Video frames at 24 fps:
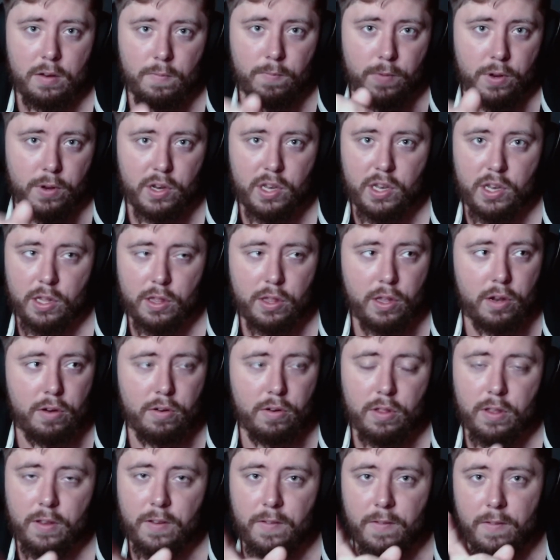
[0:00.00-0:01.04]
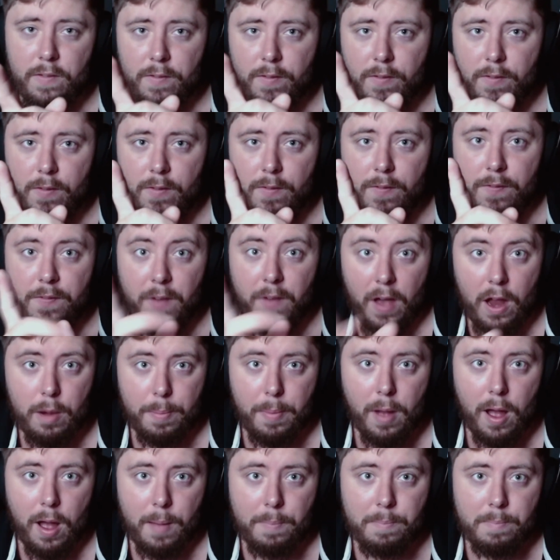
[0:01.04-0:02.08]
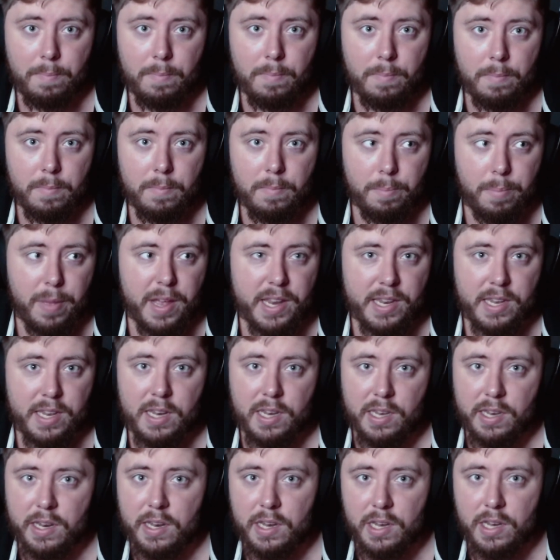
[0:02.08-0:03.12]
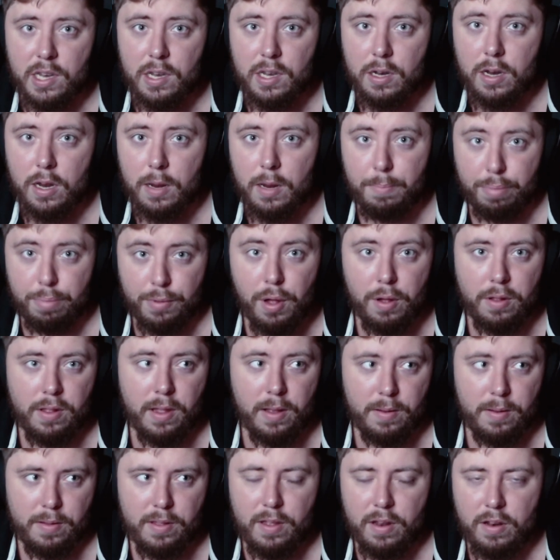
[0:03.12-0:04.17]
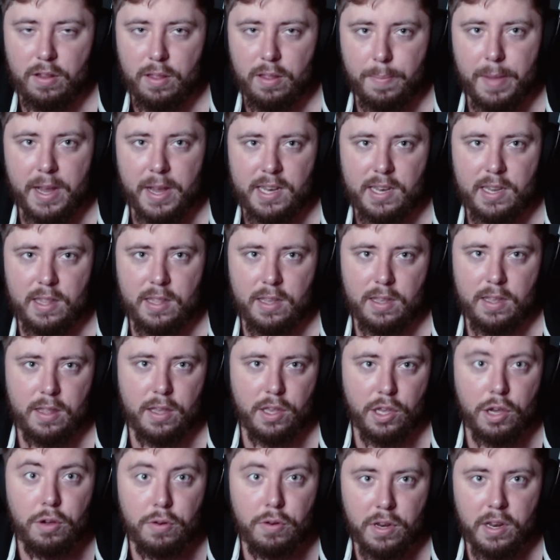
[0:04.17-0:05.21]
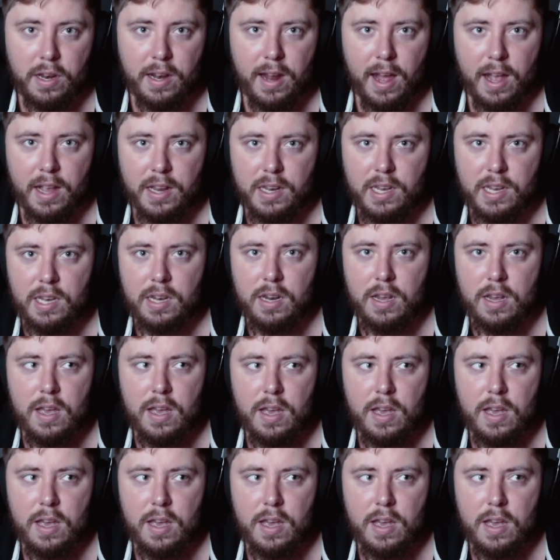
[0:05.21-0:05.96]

we used to literally firebomb businesses and blow, like literally basically like unionize